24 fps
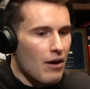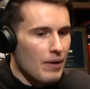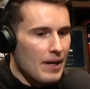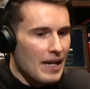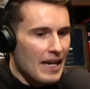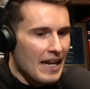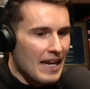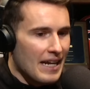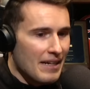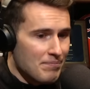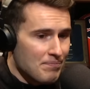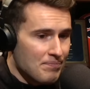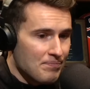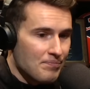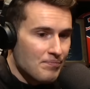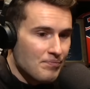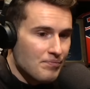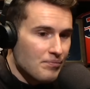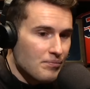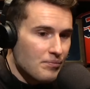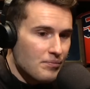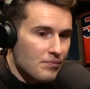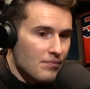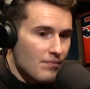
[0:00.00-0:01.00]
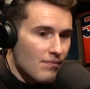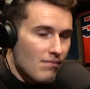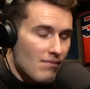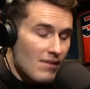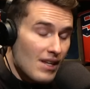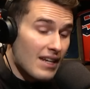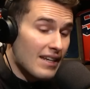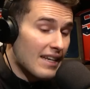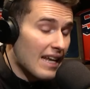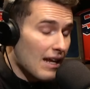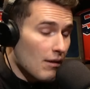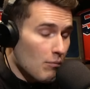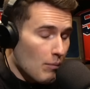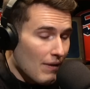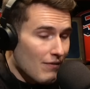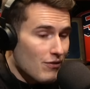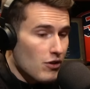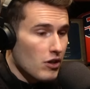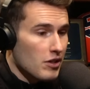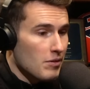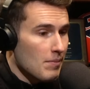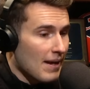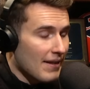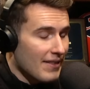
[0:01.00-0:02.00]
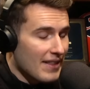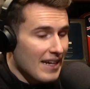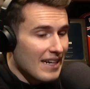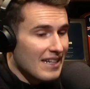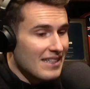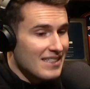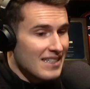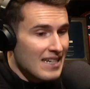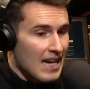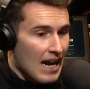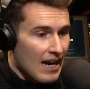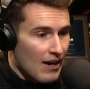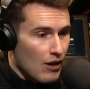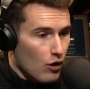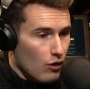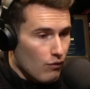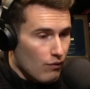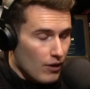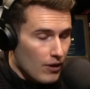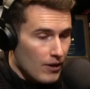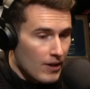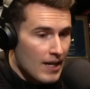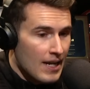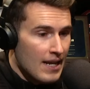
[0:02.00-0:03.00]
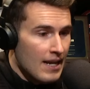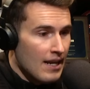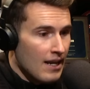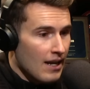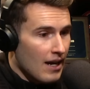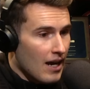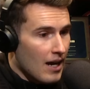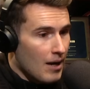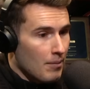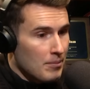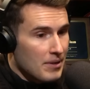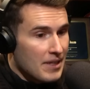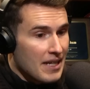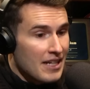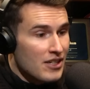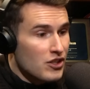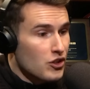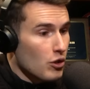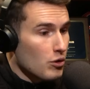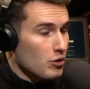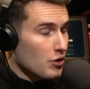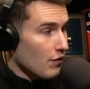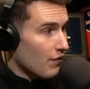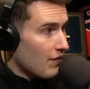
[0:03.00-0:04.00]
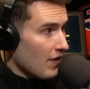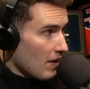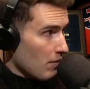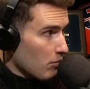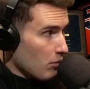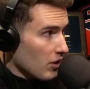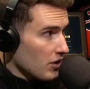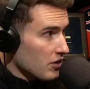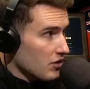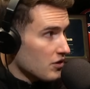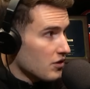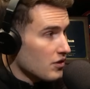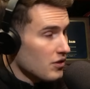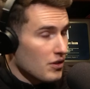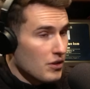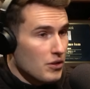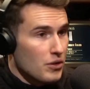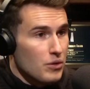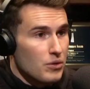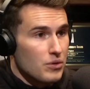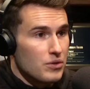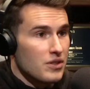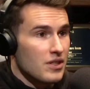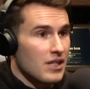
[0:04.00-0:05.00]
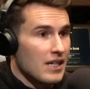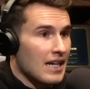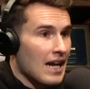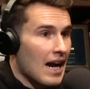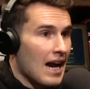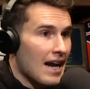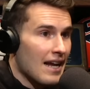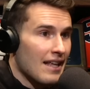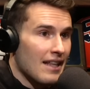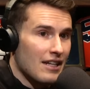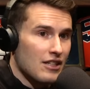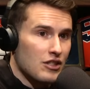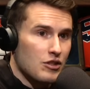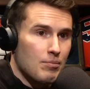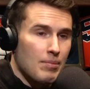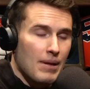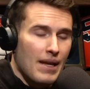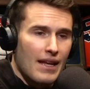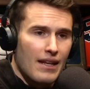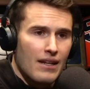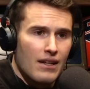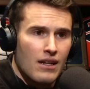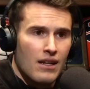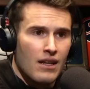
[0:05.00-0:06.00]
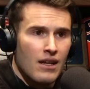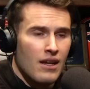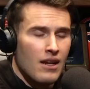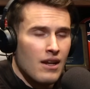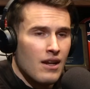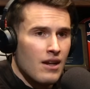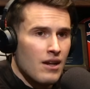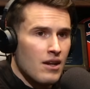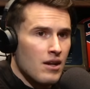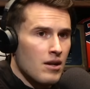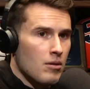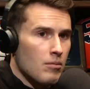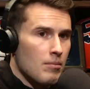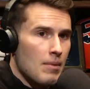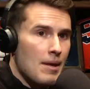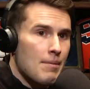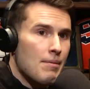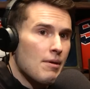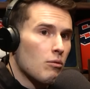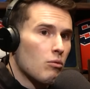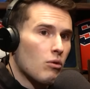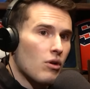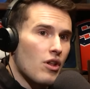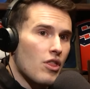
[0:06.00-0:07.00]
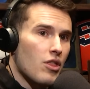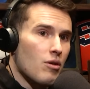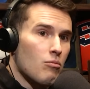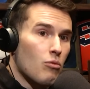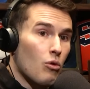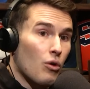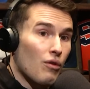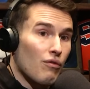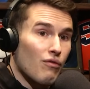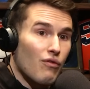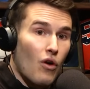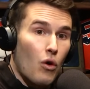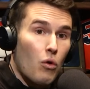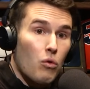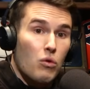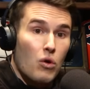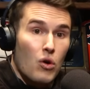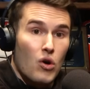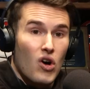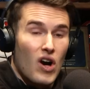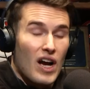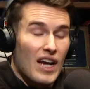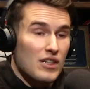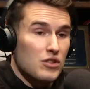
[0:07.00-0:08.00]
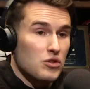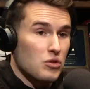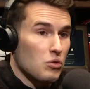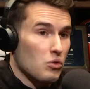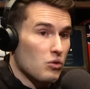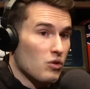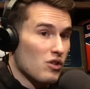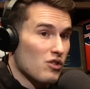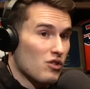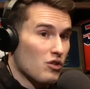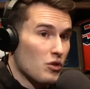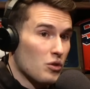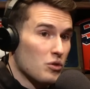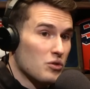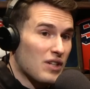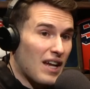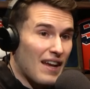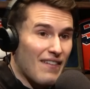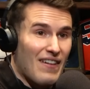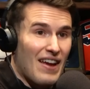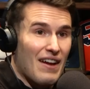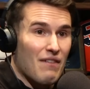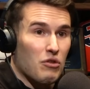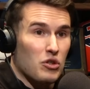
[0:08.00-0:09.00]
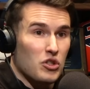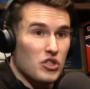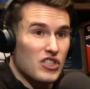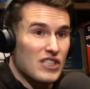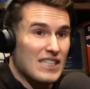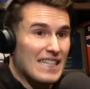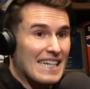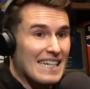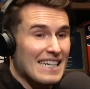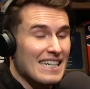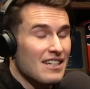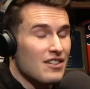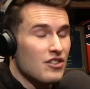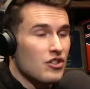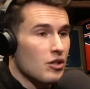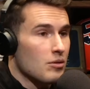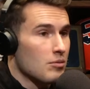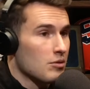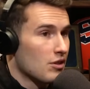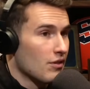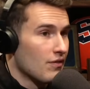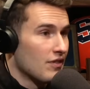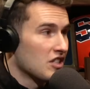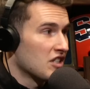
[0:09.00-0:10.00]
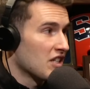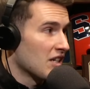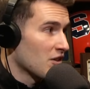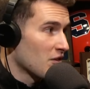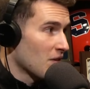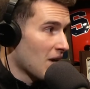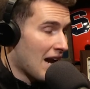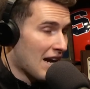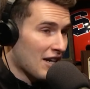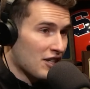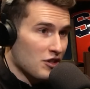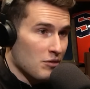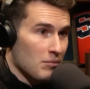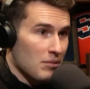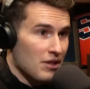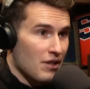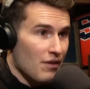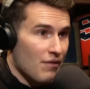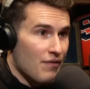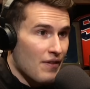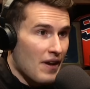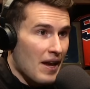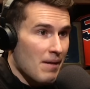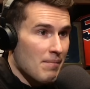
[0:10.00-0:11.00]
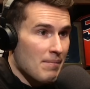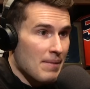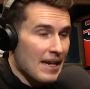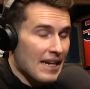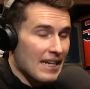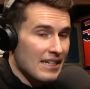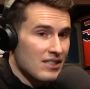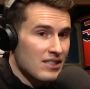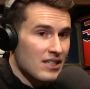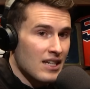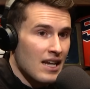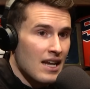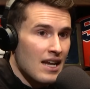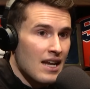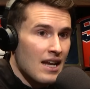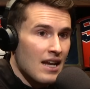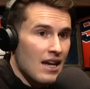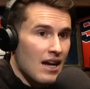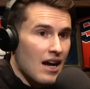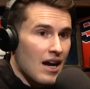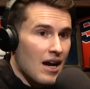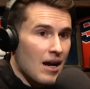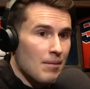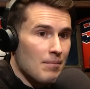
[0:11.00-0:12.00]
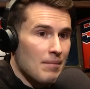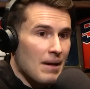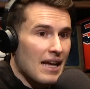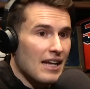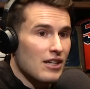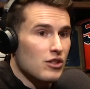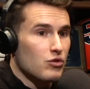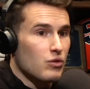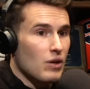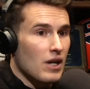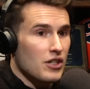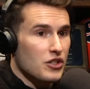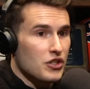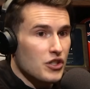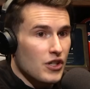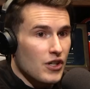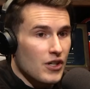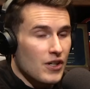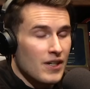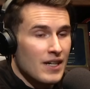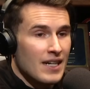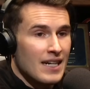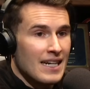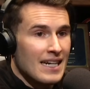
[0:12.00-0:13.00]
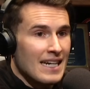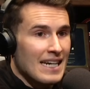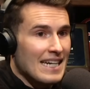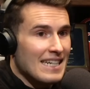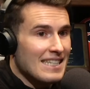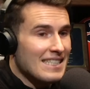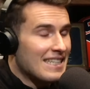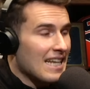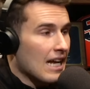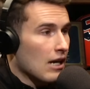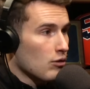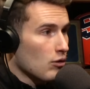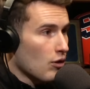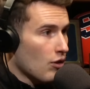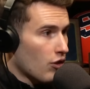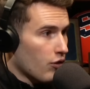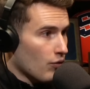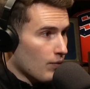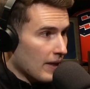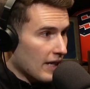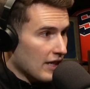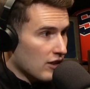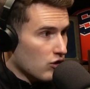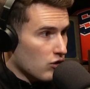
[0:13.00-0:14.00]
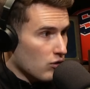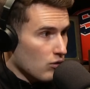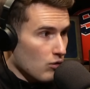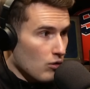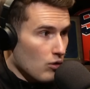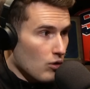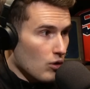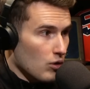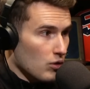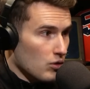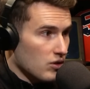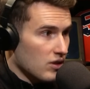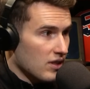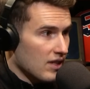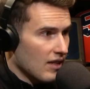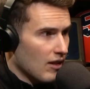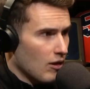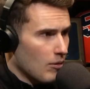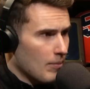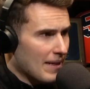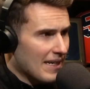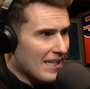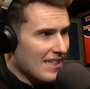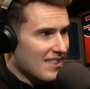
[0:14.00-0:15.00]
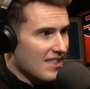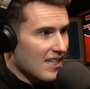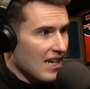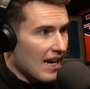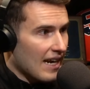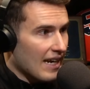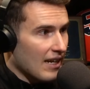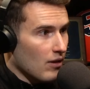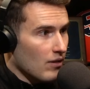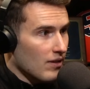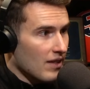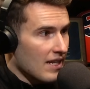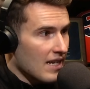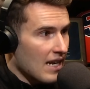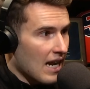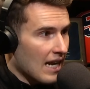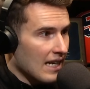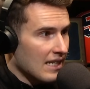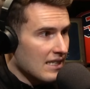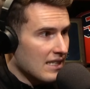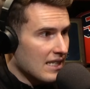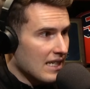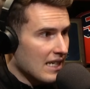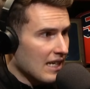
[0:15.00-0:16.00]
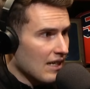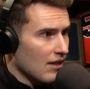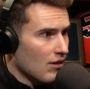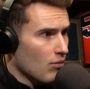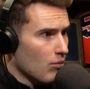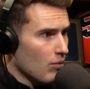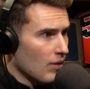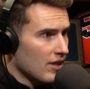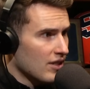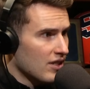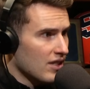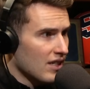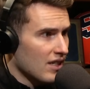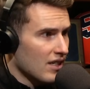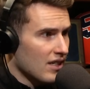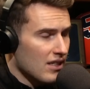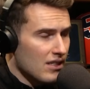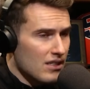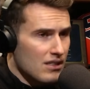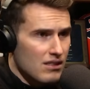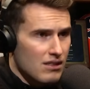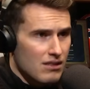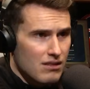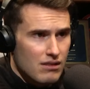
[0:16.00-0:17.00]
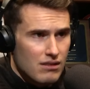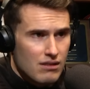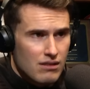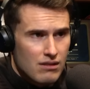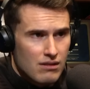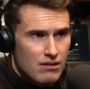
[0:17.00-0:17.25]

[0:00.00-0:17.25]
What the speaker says: And again, we talked about that. It's not over. King Joseph Edwards, who's the guy that's been maybe one of the more vocal high school recruits I've ever seen in terms of his interaction with the fan base. Edge rusher, he's down to 3 schools. He'll be deciding on the 19th, which is